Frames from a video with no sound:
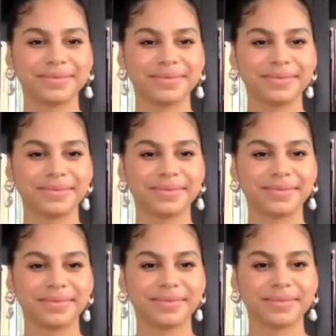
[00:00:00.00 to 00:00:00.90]

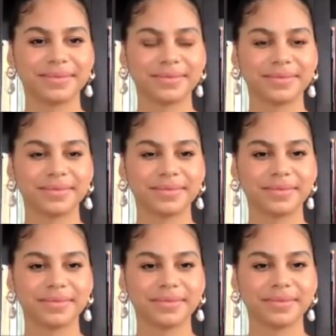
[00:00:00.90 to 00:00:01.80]

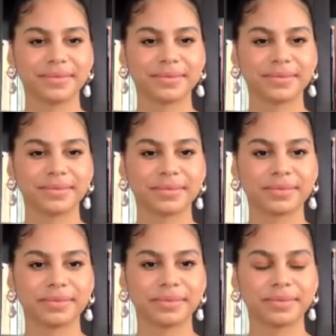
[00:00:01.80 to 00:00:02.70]

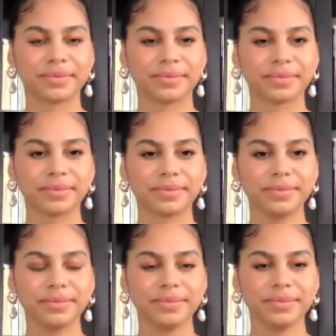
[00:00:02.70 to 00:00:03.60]

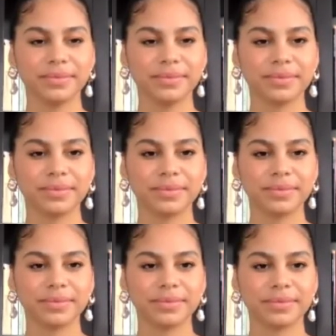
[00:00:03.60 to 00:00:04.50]

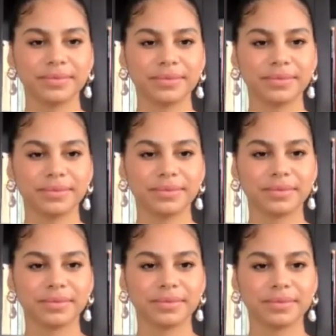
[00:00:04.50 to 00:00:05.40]

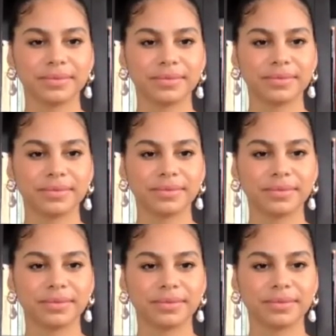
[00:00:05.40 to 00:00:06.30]

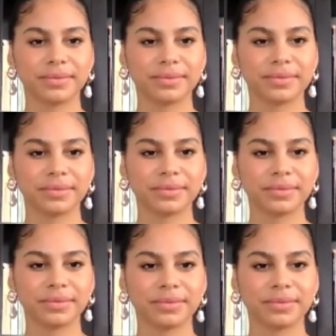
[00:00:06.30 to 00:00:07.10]
(not speaking)